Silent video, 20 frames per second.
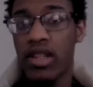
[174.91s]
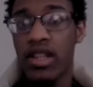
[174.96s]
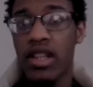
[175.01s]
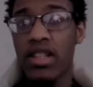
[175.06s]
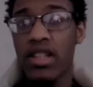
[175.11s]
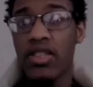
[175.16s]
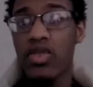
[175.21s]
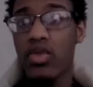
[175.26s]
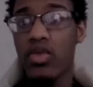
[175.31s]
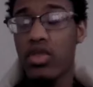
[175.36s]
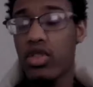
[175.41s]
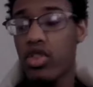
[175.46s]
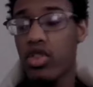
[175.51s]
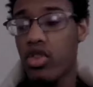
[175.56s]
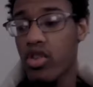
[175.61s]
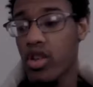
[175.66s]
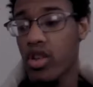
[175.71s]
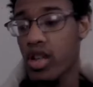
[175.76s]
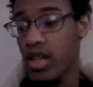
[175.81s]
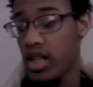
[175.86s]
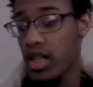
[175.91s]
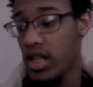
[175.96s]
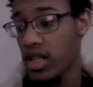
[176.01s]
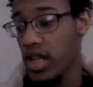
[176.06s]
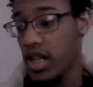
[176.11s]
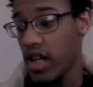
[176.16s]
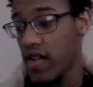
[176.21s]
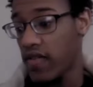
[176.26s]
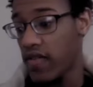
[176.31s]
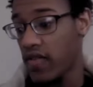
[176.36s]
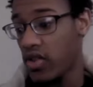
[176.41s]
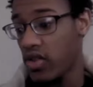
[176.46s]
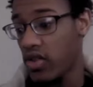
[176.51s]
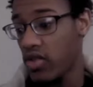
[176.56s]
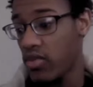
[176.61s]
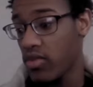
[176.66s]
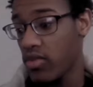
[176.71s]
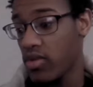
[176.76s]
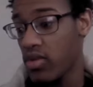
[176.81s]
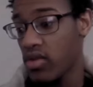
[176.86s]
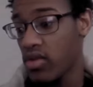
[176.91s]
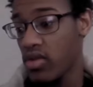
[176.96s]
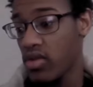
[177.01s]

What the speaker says: that's going on in that film.